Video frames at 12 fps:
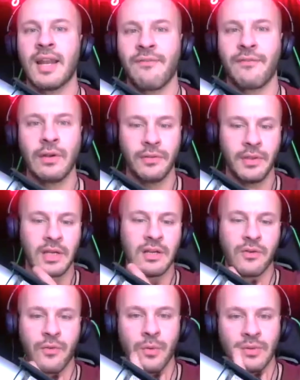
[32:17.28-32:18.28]
I failed the
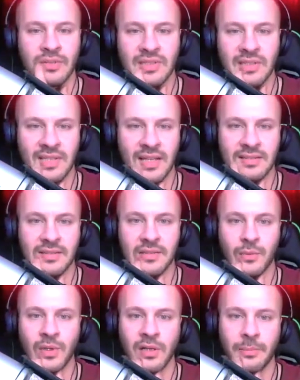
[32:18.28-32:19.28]
congruency test as
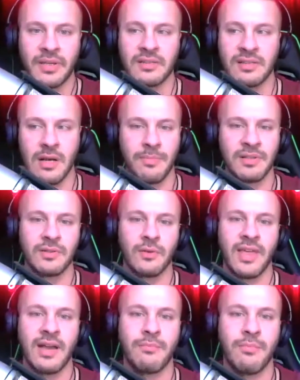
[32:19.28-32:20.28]
well because up until
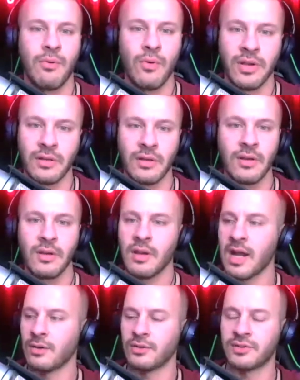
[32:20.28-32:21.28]
that point
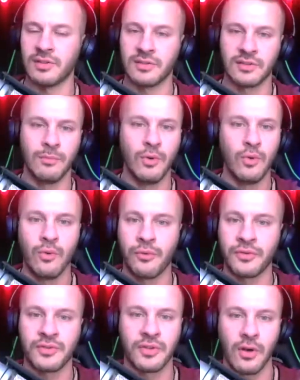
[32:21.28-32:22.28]
I was this smooth,
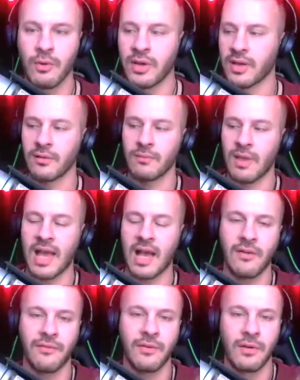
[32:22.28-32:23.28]
stoic,
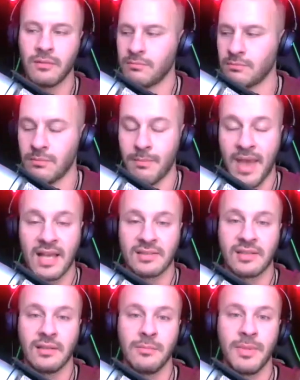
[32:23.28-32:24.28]
alpha
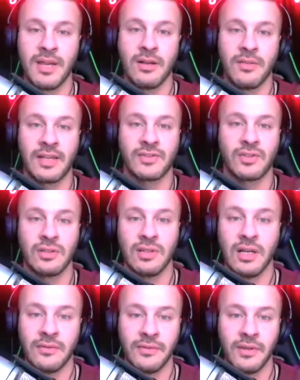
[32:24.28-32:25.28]
masculine male that she
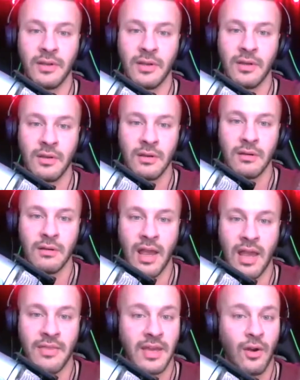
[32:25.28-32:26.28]
loved.
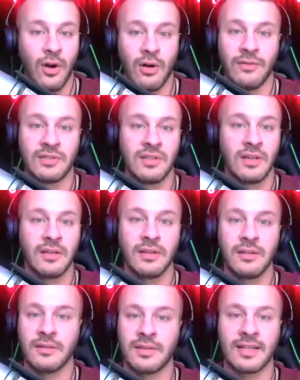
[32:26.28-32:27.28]
And then all of a
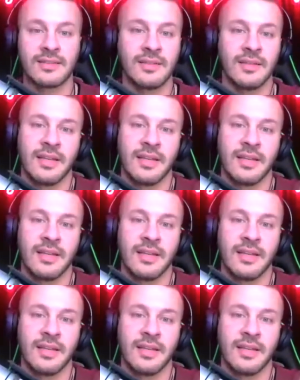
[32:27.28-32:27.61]
sudden, that's it.